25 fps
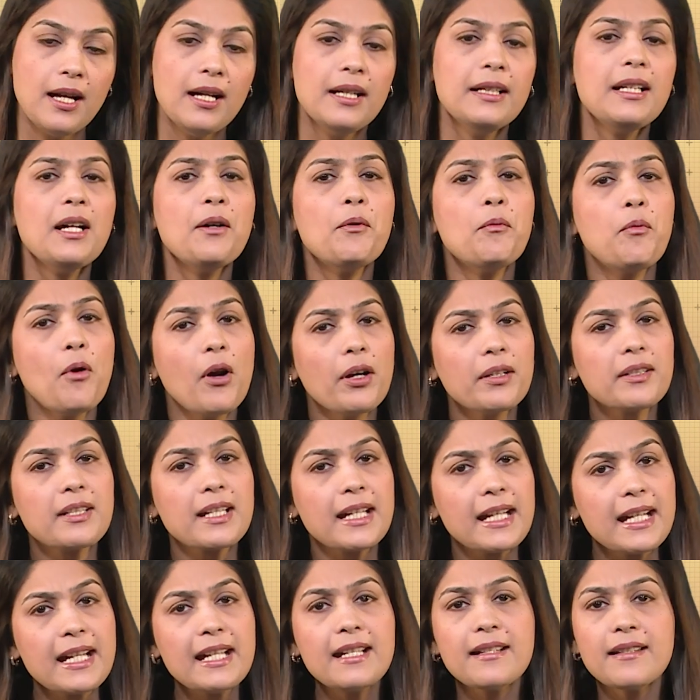Now, what
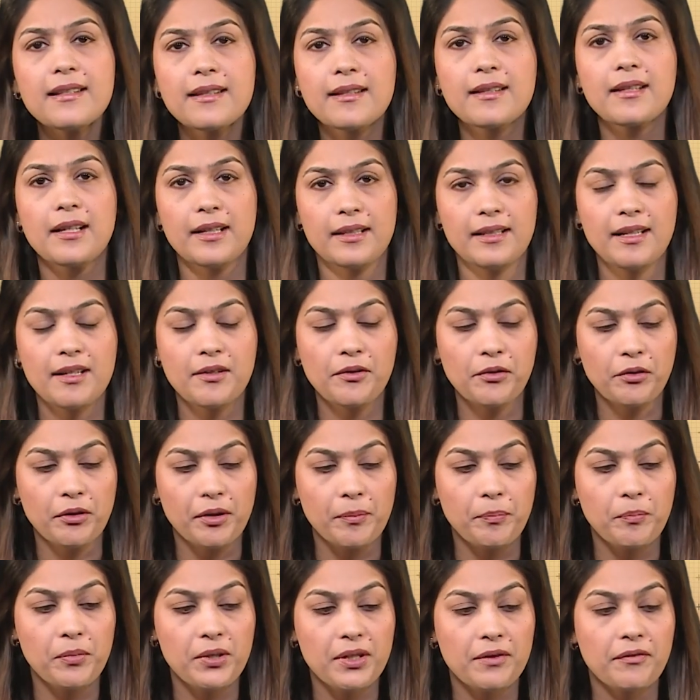is
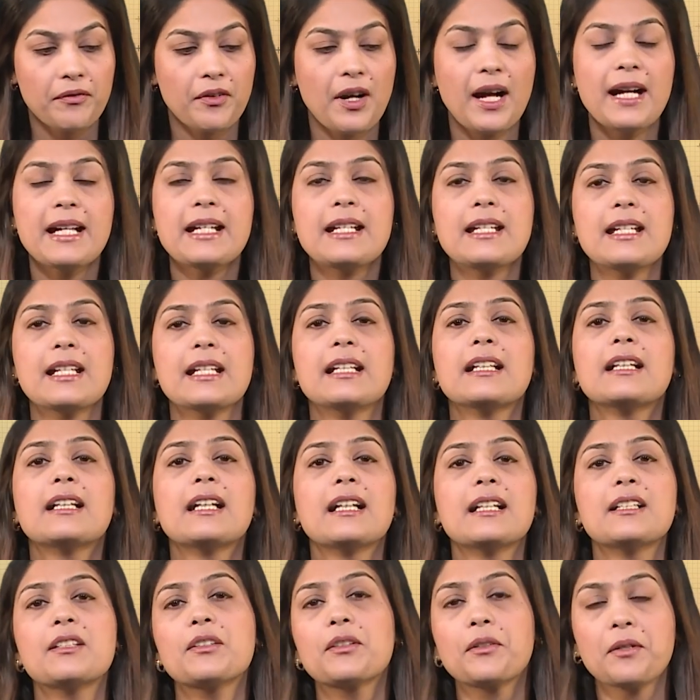descriptive writing
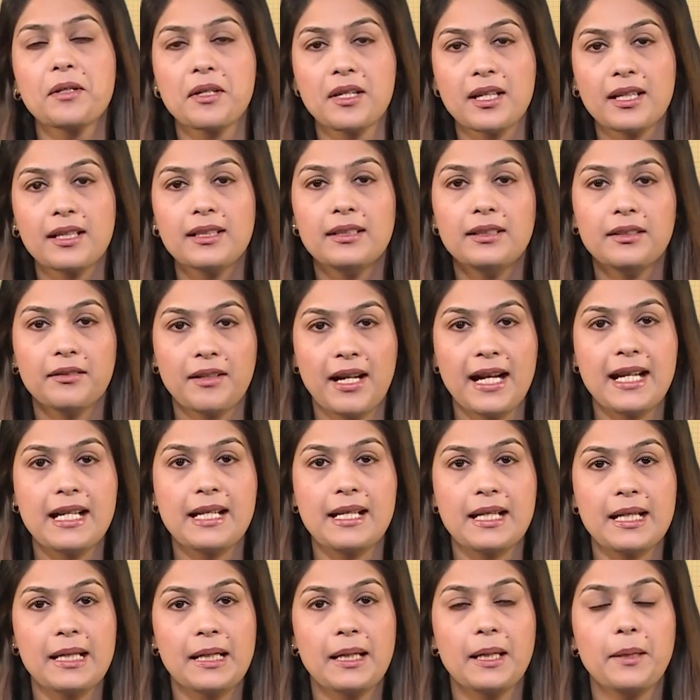and critical
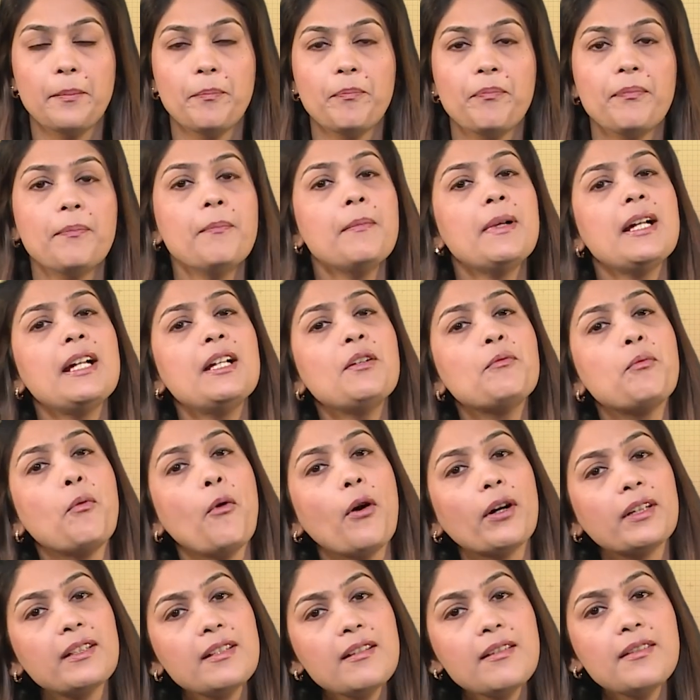writing? And
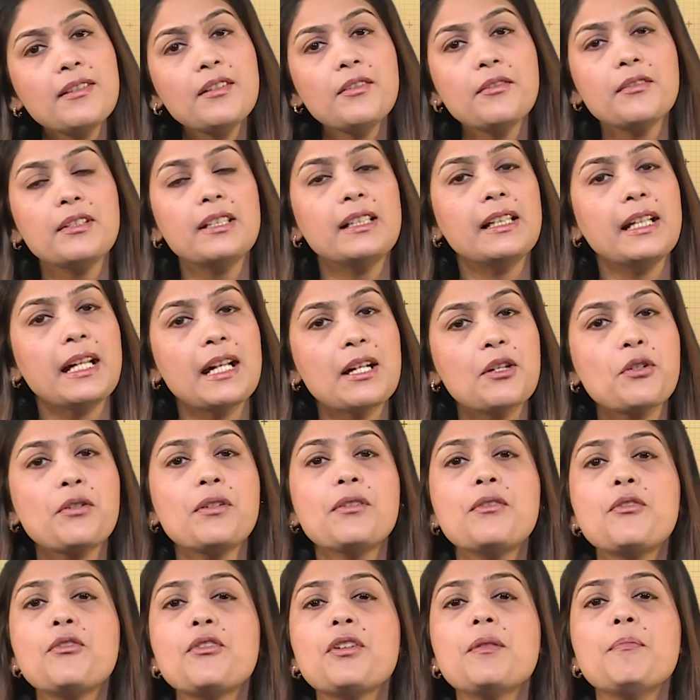what is the
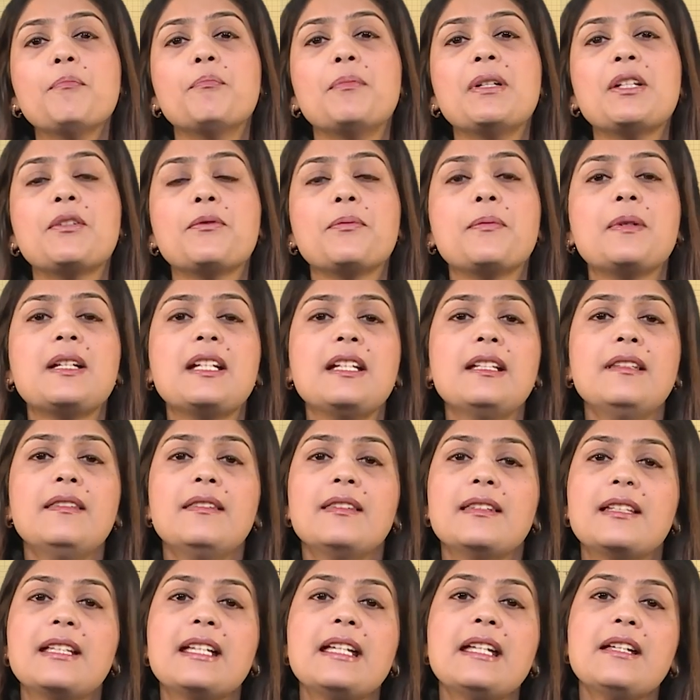relationship between
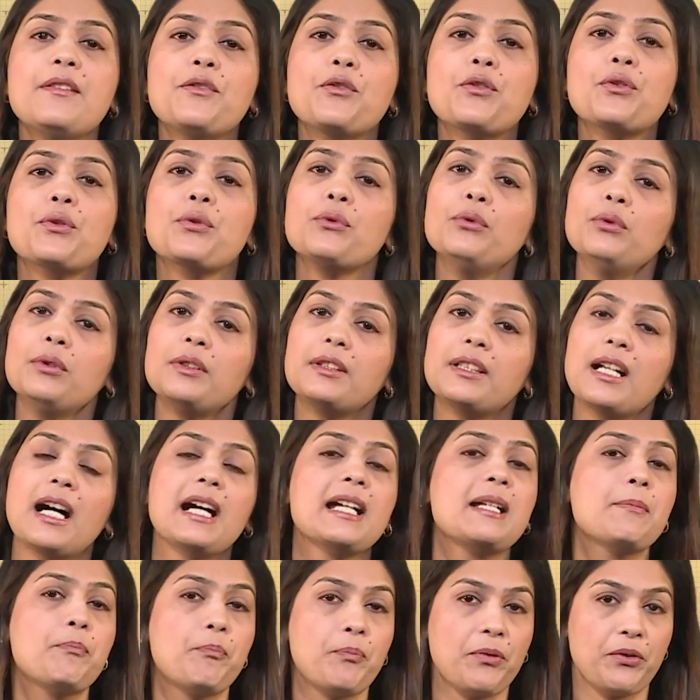these two
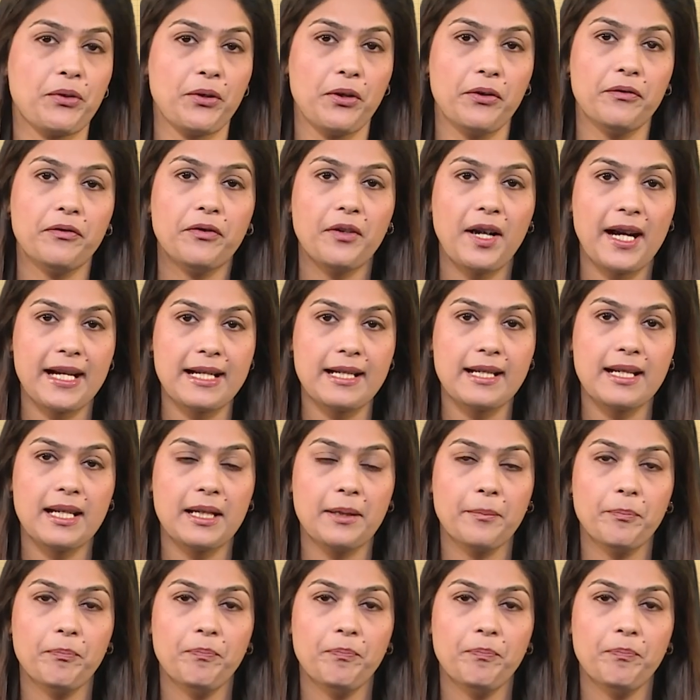types of writing?